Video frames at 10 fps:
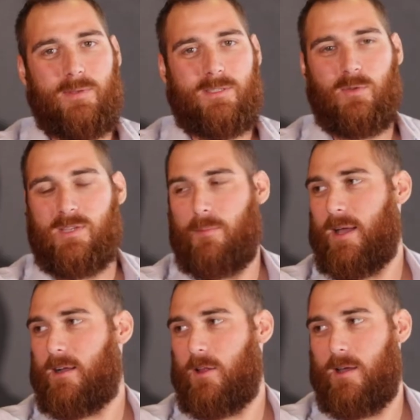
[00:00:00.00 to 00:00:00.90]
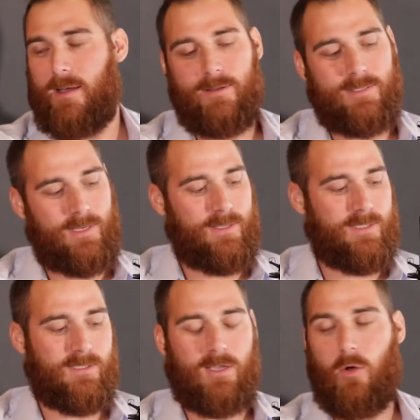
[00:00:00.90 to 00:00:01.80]
as soon as I met Clay, I was like,
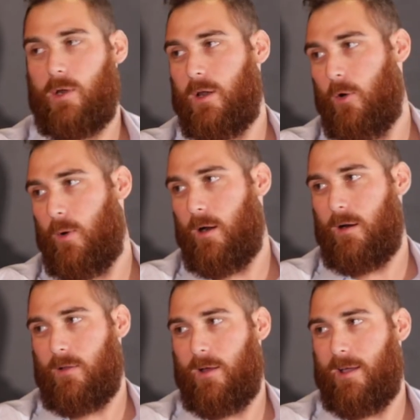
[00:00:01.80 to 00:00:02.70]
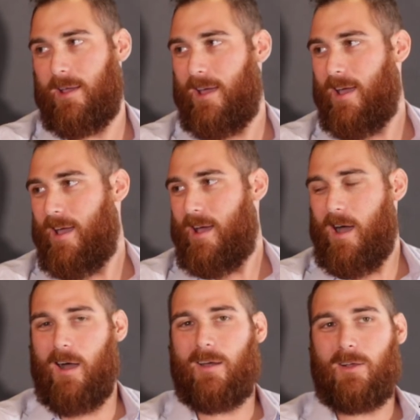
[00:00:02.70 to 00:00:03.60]
this is going nowhere. Like,
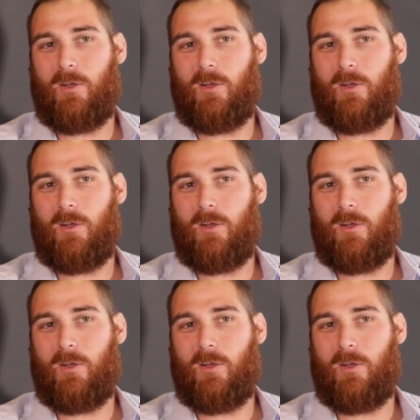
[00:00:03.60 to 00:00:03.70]
I'm going to